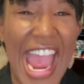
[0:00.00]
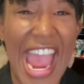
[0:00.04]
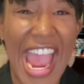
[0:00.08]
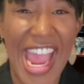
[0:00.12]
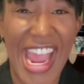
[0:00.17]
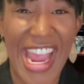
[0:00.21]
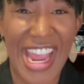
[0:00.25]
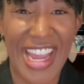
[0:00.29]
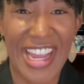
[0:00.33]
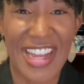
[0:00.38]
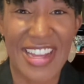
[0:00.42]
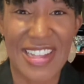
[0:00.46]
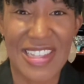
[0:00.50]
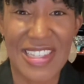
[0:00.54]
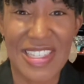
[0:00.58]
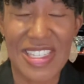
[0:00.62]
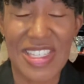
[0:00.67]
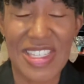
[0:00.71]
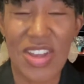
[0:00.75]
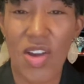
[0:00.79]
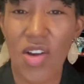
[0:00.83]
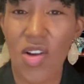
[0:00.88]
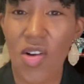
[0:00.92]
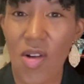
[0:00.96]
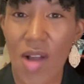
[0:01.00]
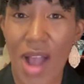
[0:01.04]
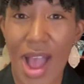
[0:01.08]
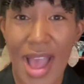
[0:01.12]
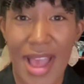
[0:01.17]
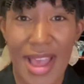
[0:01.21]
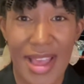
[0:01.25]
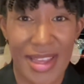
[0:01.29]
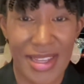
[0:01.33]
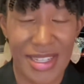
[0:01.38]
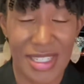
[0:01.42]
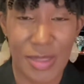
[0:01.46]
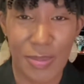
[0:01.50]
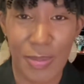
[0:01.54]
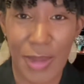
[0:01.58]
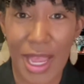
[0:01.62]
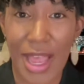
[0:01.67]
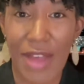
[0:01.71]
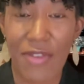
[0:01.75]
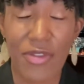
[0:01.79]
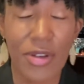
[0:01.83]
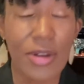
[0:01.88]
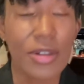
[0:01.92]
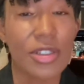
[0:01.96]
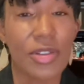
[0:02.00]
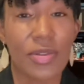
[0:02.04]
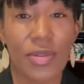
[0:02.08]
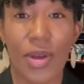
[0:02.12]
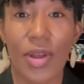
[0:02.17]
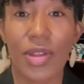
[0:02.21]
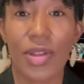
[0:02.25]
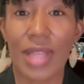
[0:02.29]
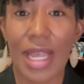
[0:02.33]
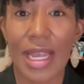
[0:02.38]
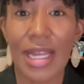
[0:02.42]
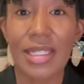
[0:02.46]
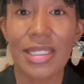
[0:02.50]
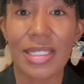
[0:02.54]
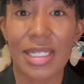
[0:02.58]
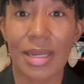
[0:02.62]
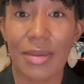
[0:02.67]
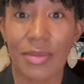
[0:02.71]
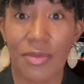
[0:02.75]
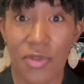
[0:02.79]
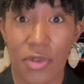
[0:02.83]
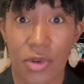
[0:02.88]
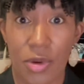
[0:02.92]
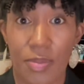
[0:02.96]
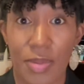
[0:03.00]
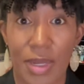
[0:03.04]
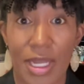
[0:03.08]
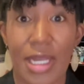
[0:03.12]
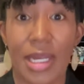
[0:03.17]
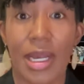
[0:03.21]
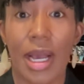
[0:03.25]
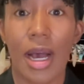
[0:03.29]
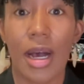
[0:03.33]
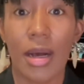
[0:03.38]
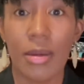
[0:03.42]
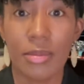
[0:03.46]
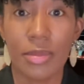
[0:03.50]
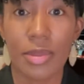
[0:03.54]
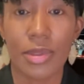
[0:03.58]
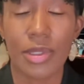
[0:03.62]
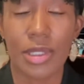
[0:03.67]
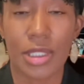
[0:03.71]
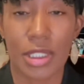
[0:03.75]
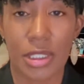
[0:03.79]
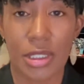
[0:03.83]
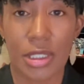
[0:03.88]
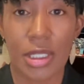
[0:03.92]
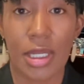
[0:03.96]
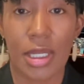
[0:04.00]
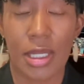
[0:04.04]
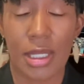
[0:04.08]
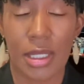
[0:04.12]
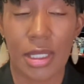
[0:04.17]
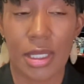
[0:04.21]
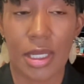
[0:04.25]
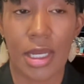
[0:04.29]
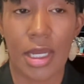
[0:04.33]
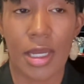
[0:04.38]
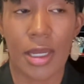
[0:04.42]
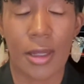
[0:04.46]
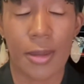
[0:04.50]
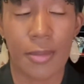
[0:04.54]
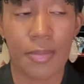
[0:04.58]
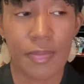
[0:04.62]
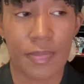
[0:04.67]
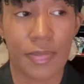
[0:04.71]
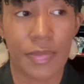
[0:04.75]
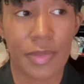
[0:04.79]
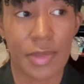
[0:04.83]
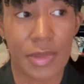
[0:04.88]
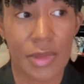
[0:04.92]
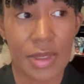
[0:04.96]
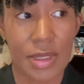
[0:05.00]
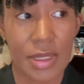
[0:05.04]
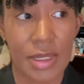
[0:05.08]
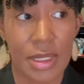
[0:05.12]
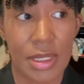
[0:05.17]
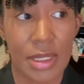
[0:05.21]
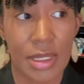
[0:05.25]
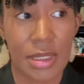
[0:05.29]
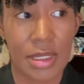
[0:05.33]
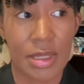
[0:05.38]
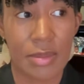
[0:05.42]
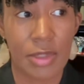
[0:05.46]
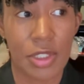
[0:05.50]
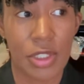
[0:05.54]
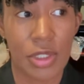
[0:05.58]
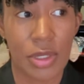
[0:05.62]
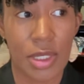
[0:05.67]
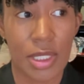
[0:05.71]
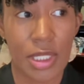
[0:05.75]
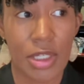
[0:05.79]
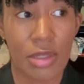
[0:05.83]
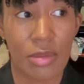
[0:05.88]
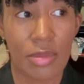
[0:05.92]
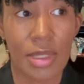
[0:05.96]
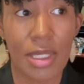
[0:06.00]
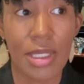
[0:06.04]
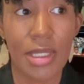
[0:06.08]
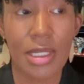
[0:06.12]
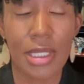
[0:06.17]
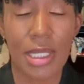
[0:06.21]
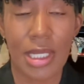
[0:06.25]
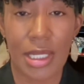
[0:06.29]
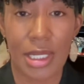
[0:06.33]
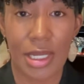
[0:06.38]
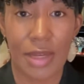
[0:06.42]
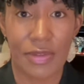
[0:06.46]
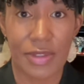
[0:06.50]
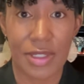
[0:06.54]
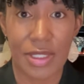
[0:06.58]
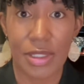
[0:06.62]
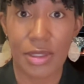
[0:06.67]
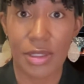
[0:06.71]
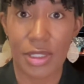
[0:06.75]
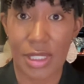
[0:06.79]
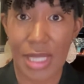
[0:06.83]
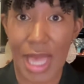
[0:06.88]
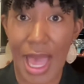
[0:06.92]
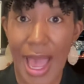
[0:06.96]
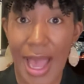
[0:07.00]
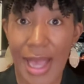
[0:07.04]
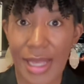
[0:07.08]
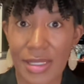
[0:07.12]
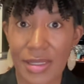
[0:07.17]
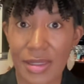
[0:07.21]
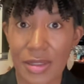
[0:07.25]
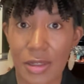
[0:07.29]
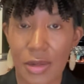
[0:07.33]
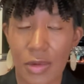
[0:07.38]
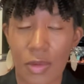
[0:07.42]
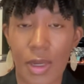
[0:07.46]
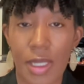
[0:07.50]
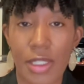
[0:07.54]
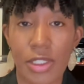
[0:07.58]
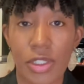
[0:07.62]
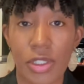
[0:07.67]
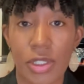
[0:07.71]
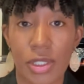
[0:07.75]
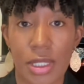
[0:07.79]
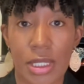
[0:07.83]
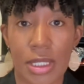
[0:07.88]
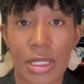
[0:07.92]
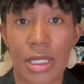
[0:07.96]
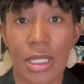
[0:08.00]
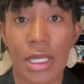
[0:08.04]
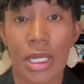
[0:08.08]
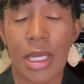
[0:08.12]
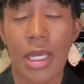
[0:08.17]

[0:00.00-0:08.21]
And so I explained, I first of all, thanked him for being humble and demonstrating humility enough to ask the question,